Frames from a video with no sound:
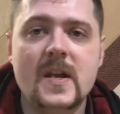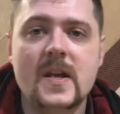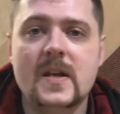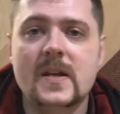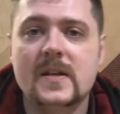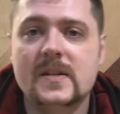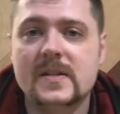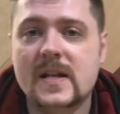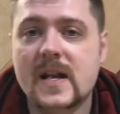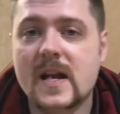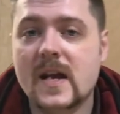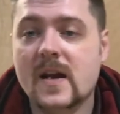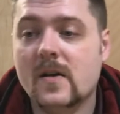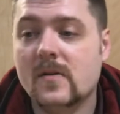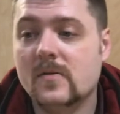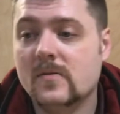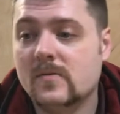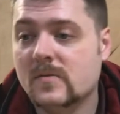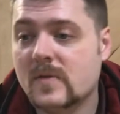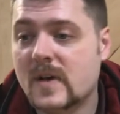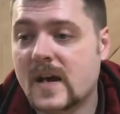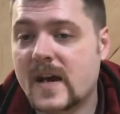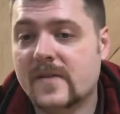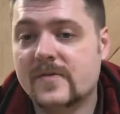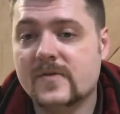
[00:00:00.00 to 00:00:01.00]
Now,
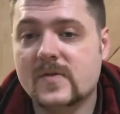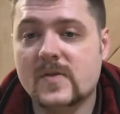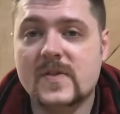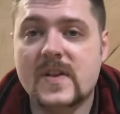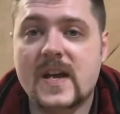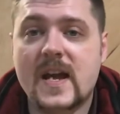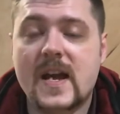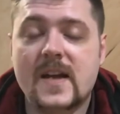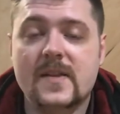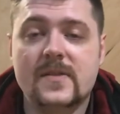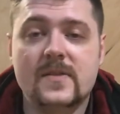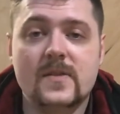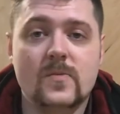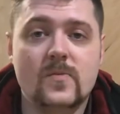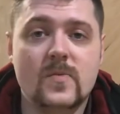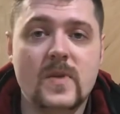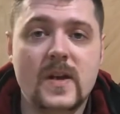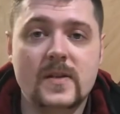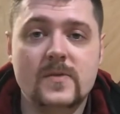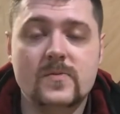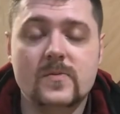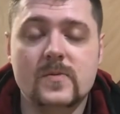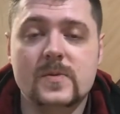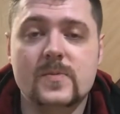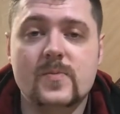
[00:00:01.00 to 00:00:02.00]
after that, the
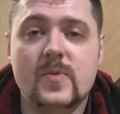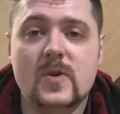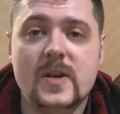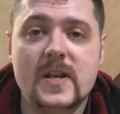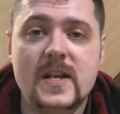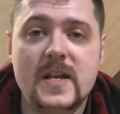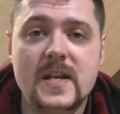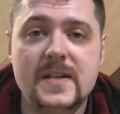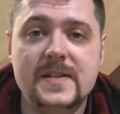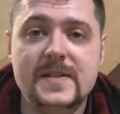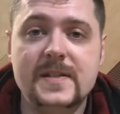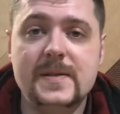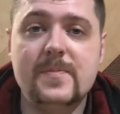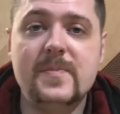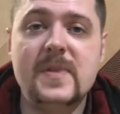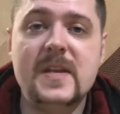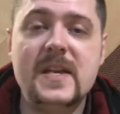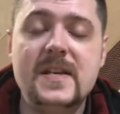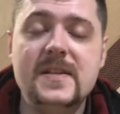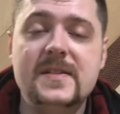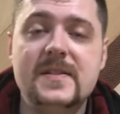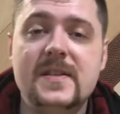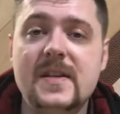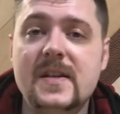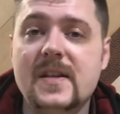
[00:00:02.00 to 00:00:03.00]
rest was pretty easy
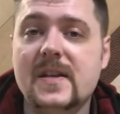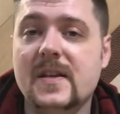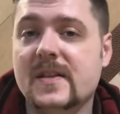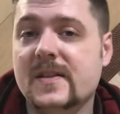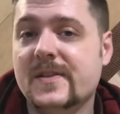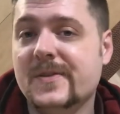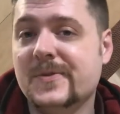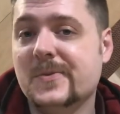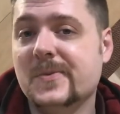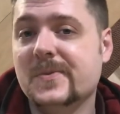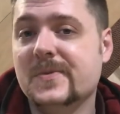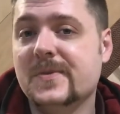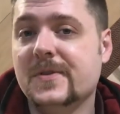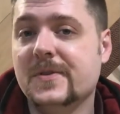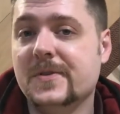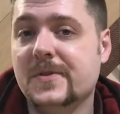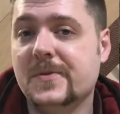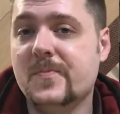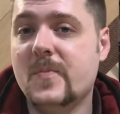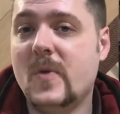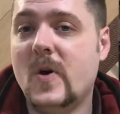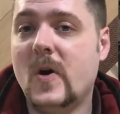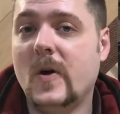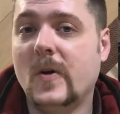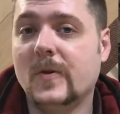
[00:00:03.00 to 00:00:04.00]
peasy, and this was a
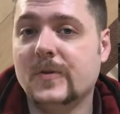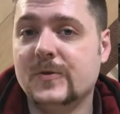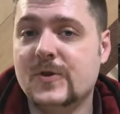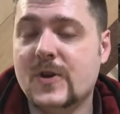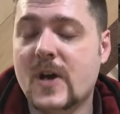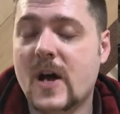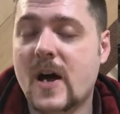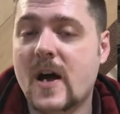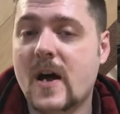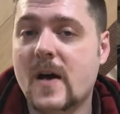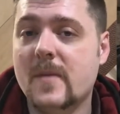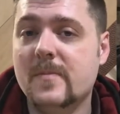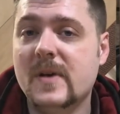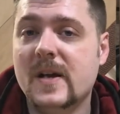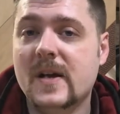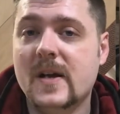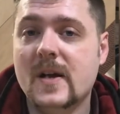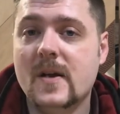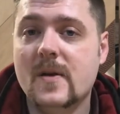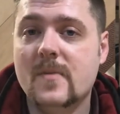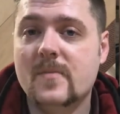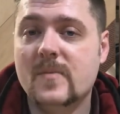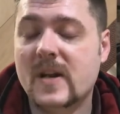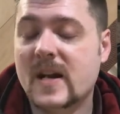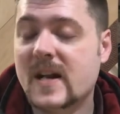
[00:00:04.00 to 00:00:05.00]
small job,
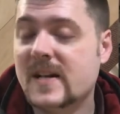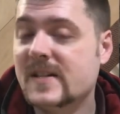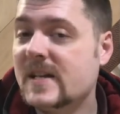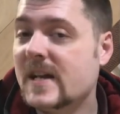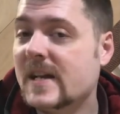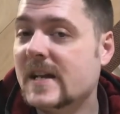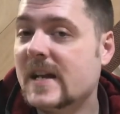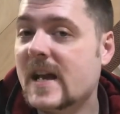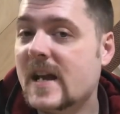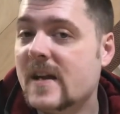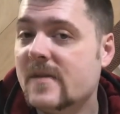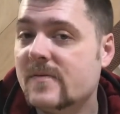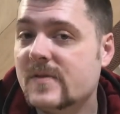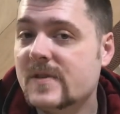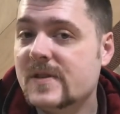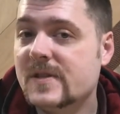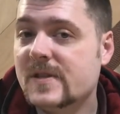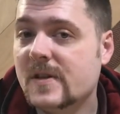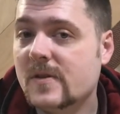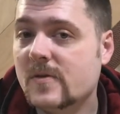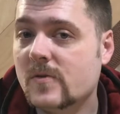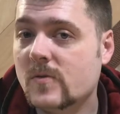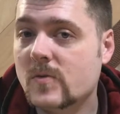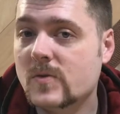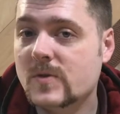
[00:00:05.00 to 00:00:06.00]
but I take every
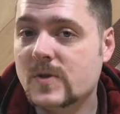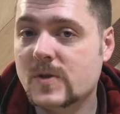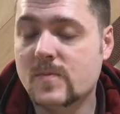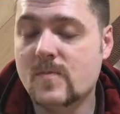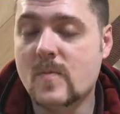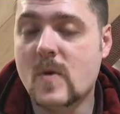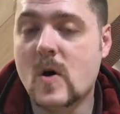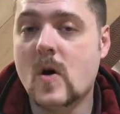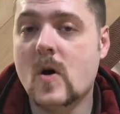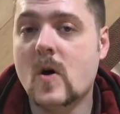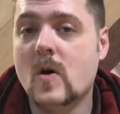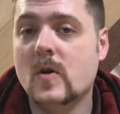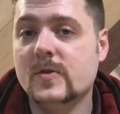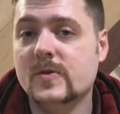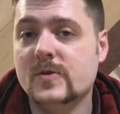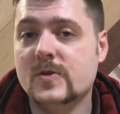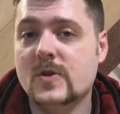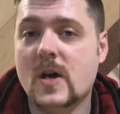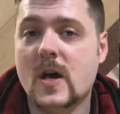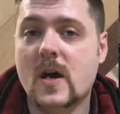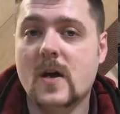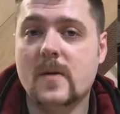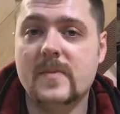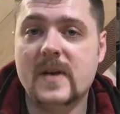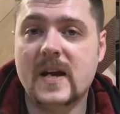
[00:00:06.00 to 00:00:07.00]
single small
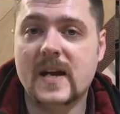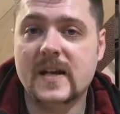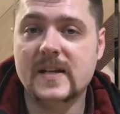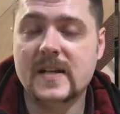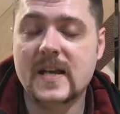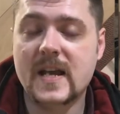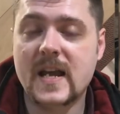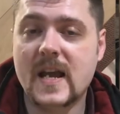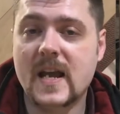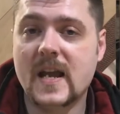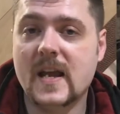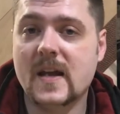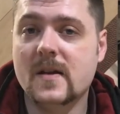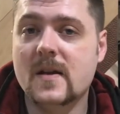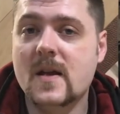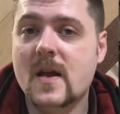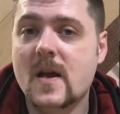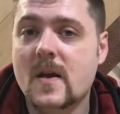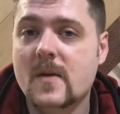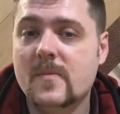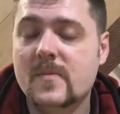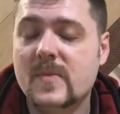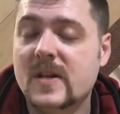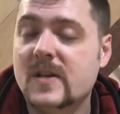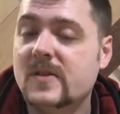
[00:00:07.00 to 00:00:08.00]
job I can
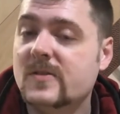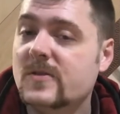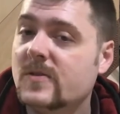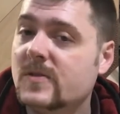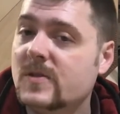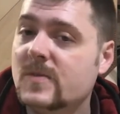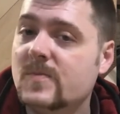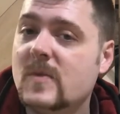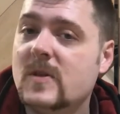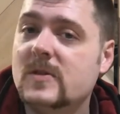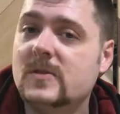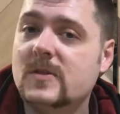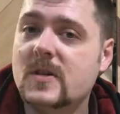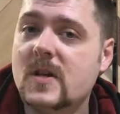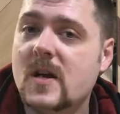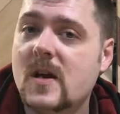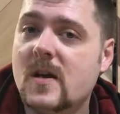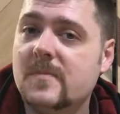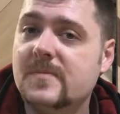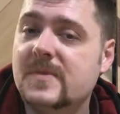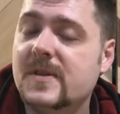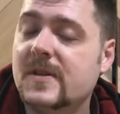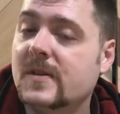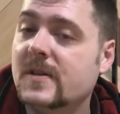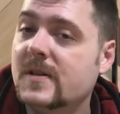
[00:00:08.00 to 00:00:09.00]
because those small
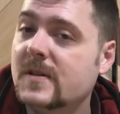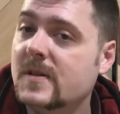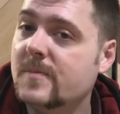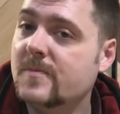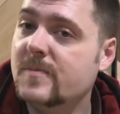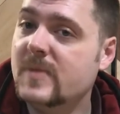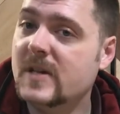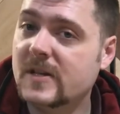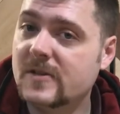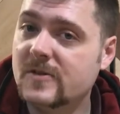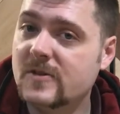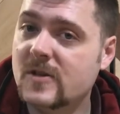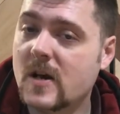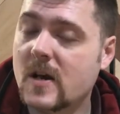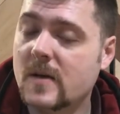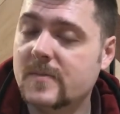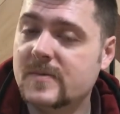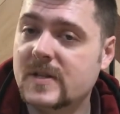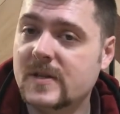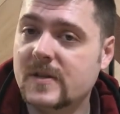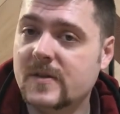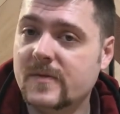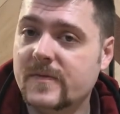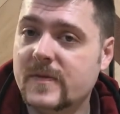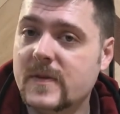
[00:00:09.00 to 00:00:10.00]
jobs lead to big jobs
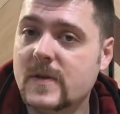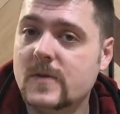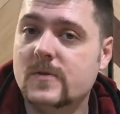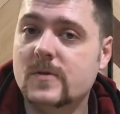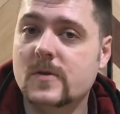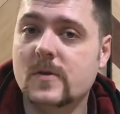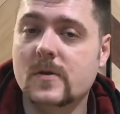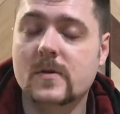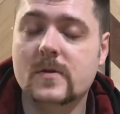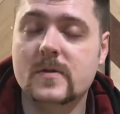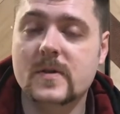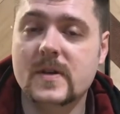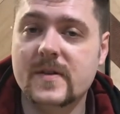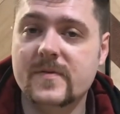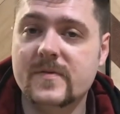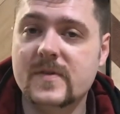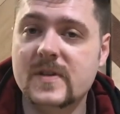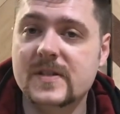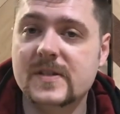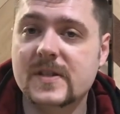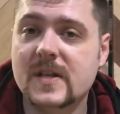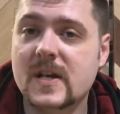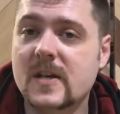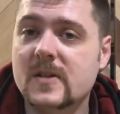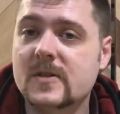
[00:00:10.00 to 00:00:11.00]
in the future. If
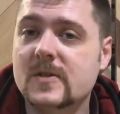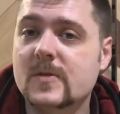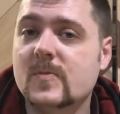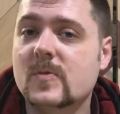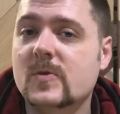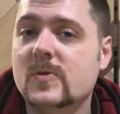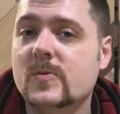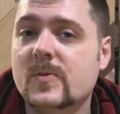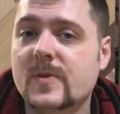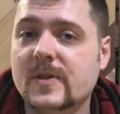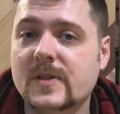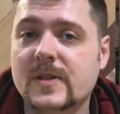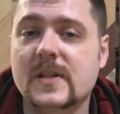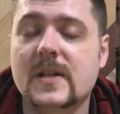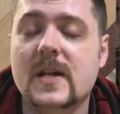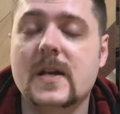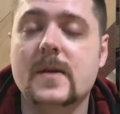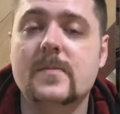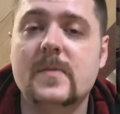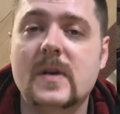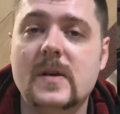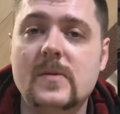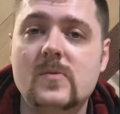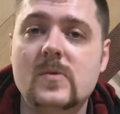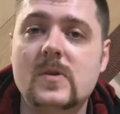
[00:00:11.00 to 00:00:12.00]
these customers really like
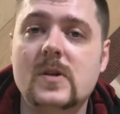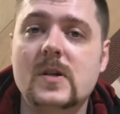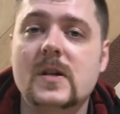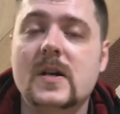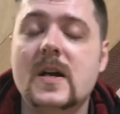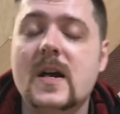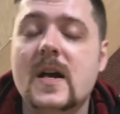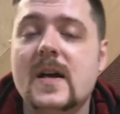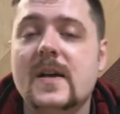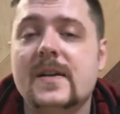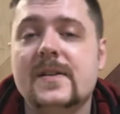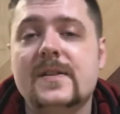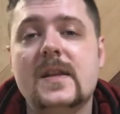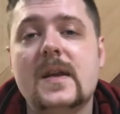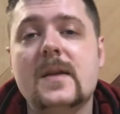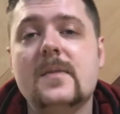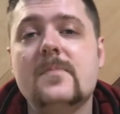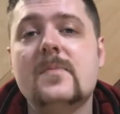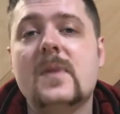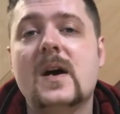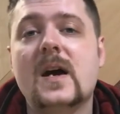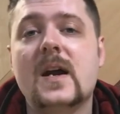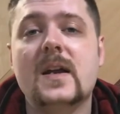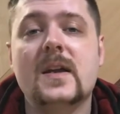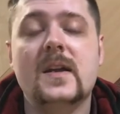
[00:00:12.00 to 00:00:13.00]
my work, they
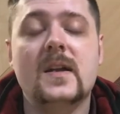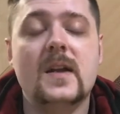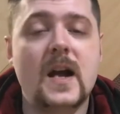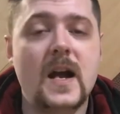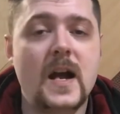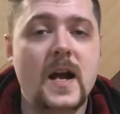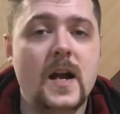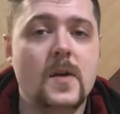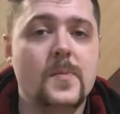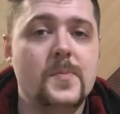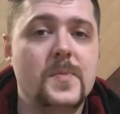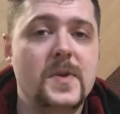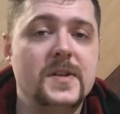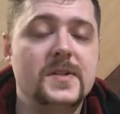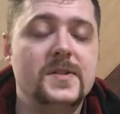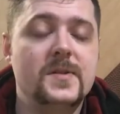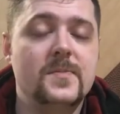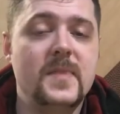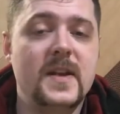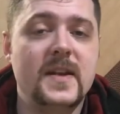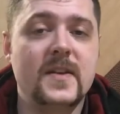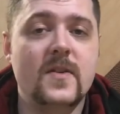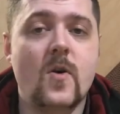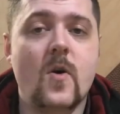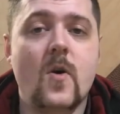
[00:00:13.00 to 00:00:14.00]
might hire me to
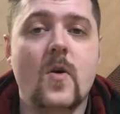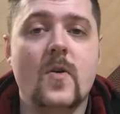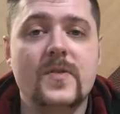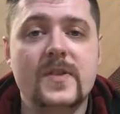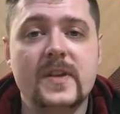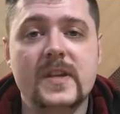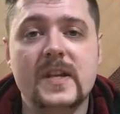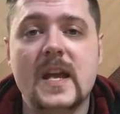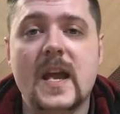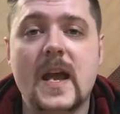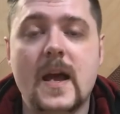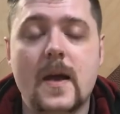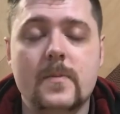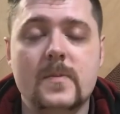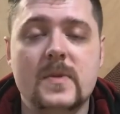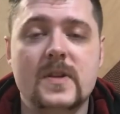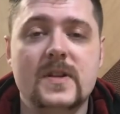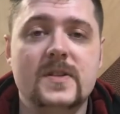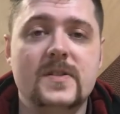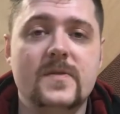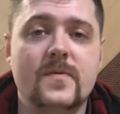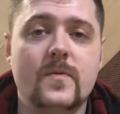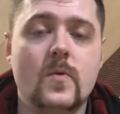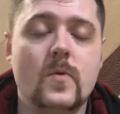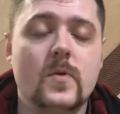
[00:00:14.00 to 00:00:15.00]
make all the
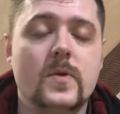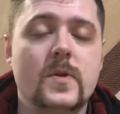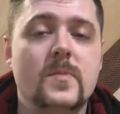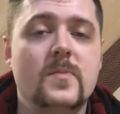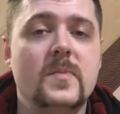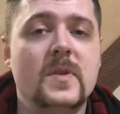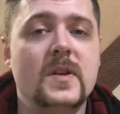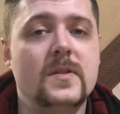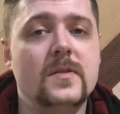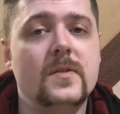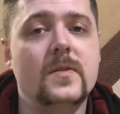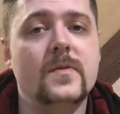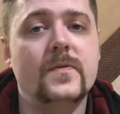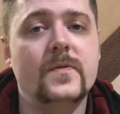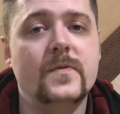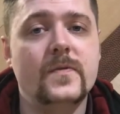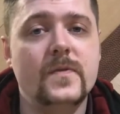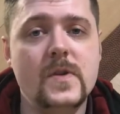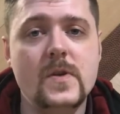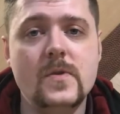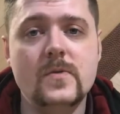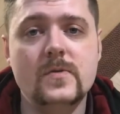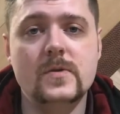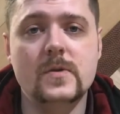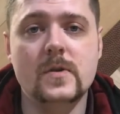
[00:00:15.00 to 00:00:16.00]
cabinets for them in the
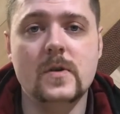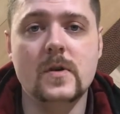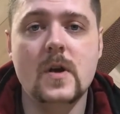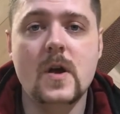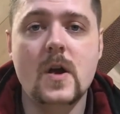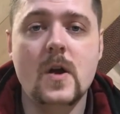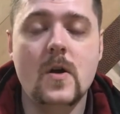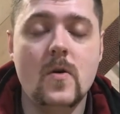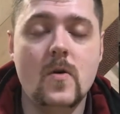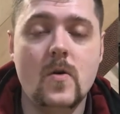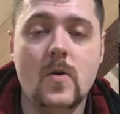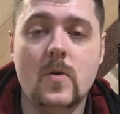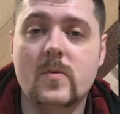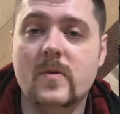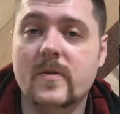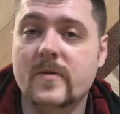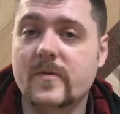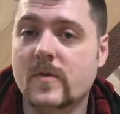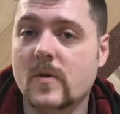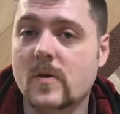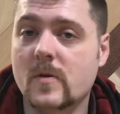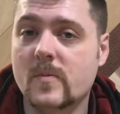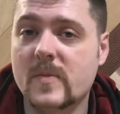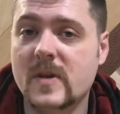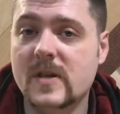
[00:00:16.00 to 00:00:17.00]
future or
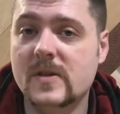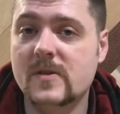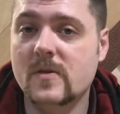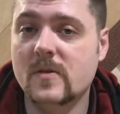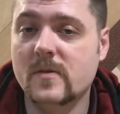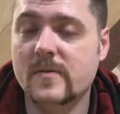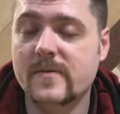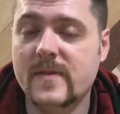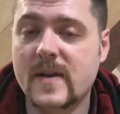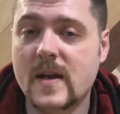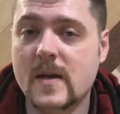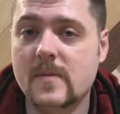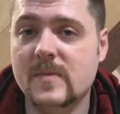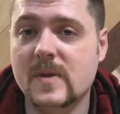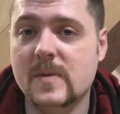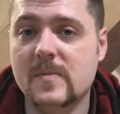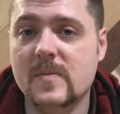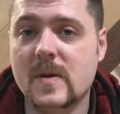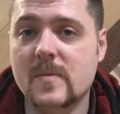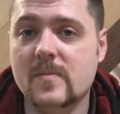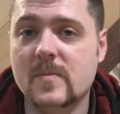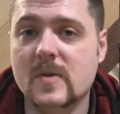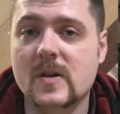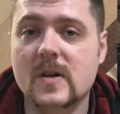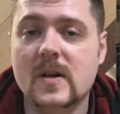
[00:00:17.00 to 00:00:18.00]
refer me to a family
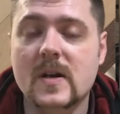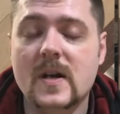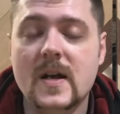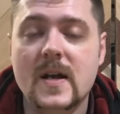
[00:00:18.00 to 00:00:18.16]
member.